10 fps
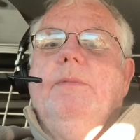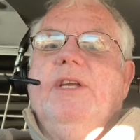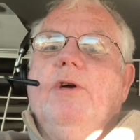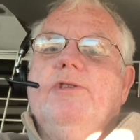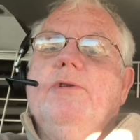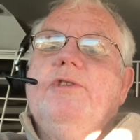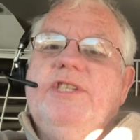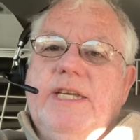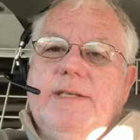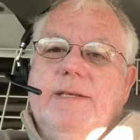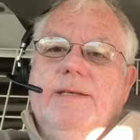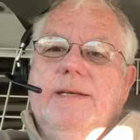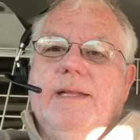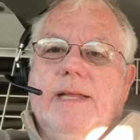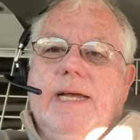they also sit
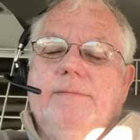a lot.